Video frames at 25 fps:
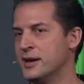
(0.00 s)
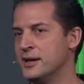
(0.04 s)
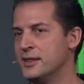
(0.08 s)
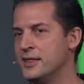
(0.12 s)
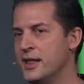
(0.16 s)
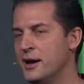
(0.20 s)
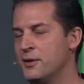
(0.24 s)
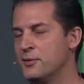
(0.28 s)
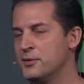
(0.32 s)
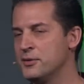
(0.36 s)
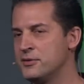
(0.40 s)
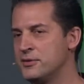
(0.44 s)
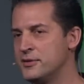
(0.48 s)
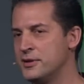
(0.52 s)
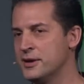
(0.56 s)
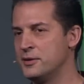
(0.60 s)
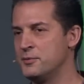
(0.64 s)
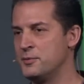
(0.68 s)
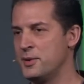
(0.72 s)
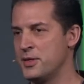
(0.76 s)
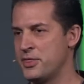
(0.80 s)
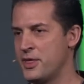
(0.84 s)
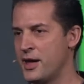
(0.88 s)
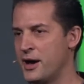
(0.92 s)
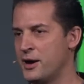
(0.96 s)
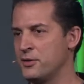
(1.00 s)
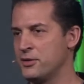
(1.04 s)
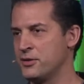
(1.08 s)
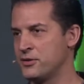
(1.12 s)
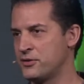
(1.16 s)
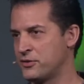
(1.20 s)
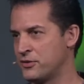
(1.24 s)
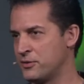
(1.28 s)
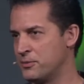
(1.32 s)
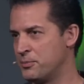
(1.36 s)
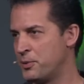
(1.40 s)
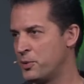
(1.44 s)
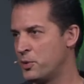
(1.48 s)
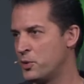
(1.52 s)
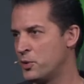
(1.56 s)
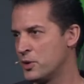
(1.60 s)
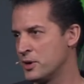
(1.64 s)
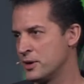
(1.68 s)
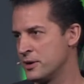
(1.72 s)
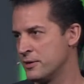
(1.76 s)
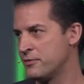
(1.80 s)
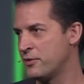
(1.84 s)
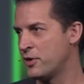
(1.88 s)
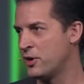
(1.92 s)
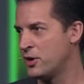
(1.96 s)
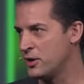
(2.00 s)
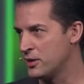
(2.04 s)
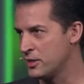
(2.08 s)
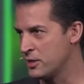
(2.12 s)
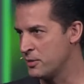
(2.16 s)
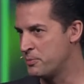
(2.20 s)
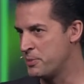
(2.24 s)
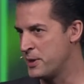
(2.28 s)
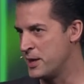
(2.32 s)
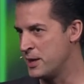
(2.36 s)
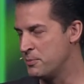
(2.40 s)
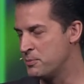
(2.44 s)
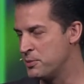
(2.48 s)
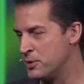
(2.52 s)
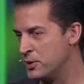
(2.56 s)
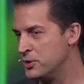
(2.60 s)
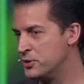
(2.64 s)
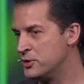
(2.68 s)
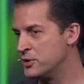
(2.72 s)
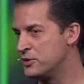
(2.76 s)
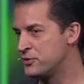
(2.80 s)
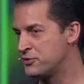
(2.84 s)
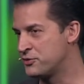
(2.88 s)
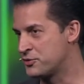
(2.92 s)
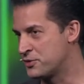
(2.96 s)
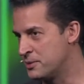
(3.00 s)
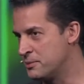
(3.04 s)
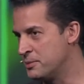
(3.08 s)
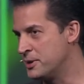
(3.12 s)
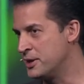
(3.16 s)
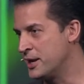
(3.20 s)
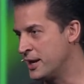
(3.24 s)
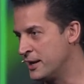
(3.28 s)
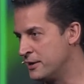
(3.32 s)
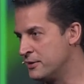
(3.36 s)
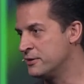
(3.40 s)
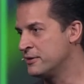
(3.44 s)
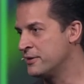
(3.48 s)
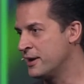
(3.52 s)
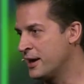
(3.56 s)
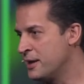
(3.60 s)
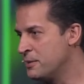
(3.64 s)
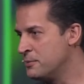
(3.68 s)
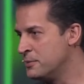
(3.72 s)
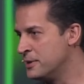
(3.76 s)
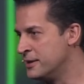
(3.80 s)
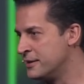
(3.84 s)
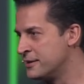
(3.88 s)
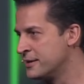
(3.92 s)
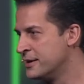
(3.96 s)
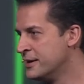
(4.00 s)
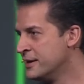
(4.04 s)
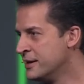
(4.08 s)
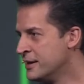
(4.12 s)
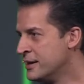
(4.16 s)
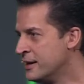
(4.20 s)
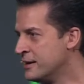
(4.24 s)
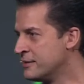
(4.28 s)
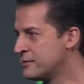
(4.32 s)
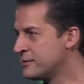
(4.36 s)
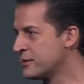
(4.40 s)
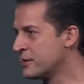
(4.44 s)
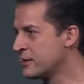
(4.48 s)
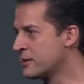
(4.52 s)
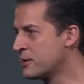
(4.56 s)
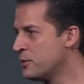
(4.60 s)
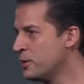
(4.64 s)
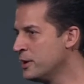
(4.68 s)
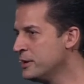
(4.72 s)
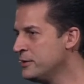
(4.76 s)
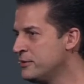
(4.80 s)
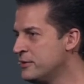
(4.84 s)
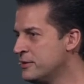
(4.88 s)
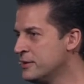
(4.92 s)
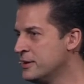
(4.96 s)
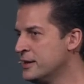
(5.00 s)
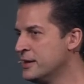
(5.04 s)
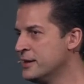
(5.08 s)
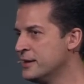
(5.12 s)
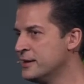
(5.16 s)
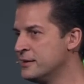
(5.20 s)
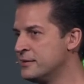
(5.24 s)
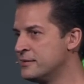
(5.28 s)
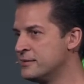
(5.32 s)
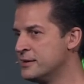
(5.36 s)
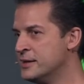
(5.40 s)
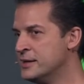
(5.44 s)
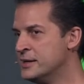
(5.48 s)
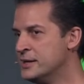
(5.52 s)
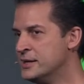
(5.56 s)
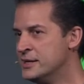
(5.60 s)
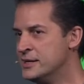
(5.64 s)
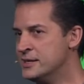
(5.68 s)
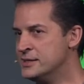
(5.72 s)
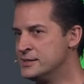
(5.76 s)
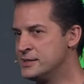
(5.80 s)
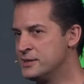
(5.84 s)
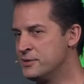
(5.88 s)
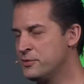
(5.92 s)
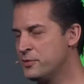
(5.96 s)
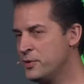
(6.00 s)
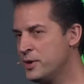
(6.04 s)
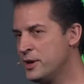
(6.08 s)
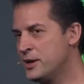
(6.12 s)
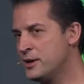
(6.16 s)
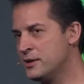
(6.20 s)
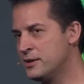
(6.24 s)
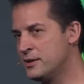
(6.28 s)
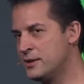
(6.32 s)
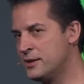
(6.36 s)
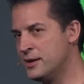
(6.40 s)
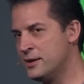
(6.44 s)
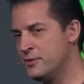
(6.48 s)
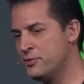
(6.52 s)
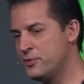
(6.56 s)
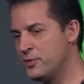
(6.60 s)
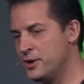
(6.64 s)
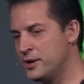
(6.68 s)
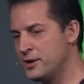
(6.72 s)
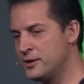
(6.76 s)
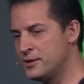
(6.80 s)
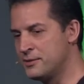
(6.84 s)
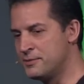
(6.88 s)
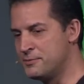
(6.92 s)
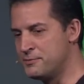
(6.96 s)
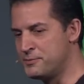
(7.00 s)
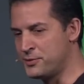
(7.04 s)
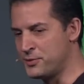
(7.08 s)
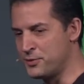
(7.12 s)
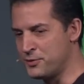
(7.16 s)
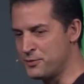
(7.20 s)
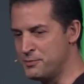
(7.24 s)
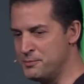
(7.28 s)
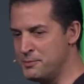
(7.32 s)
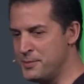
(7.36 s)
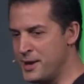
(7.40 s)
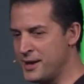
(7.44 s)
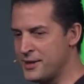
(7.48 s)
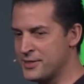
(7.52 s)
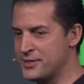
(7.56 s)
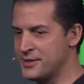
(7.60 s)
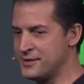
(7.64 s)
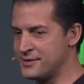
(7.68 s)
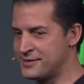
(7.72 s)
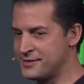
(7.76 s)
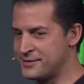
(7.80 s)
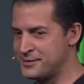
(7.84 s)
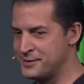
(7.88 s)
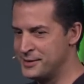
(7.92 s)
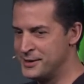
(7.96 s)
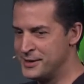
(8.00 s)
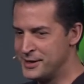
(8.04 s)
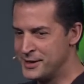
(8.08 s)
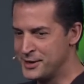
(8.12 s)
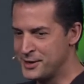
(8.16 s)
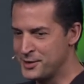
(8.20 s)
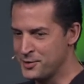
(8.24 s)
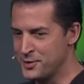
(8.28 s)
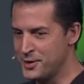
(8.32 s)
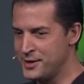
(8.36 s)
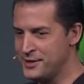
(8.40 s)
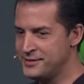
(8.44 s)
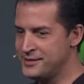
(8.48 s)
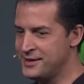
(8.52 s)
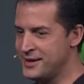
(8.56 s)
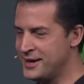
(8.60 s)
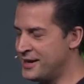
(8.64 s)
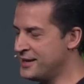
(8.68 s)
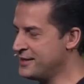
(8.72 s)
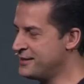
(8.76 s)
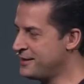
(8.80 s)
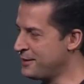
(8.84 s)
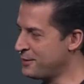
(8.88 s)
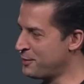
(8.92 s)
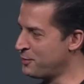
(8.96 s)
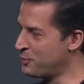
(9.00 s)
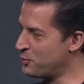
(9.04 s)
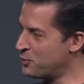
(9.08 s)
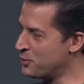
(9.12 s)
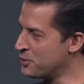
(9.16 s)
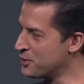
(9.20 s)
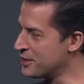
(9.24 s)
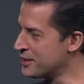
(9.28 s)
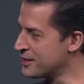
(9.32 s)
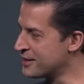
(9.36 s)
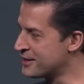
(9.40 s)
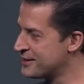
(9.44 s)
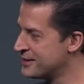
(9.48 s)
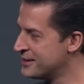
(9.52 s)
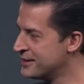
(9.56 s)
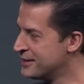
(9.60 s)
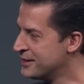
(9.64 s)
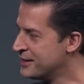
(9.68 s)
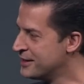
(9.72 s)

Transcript: and that was done without the support of all the people who distribute entertainment. And so the question is if we could sort of make this crazy idea work,